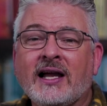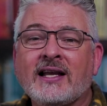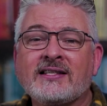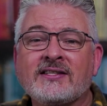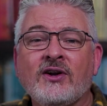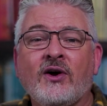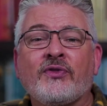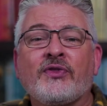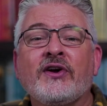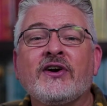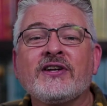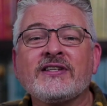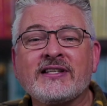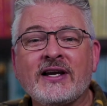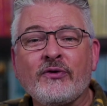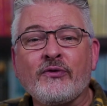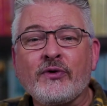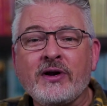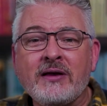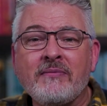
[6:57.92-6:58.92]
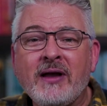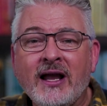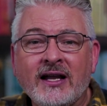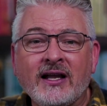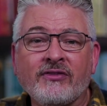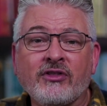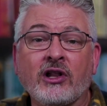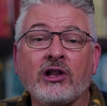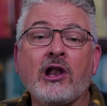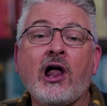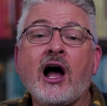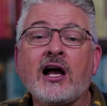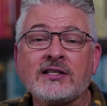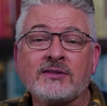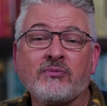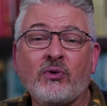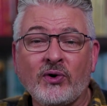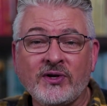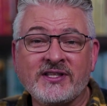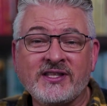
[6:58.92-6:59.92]
last note, there is a remake of the
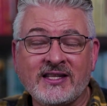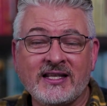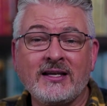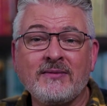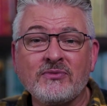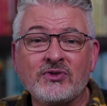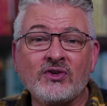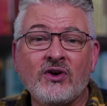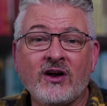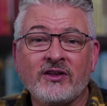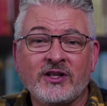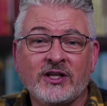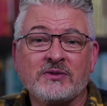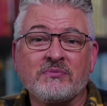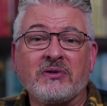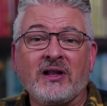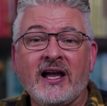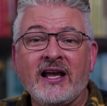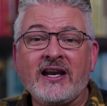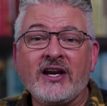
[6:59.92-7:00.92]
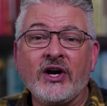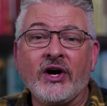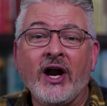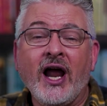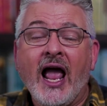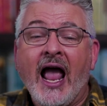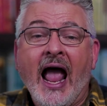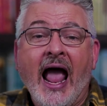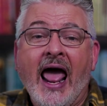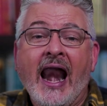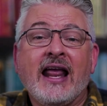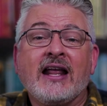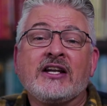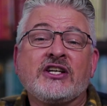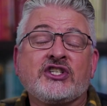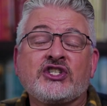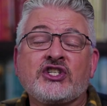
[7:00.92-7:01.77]
Lost Boys theme song that's played here, and it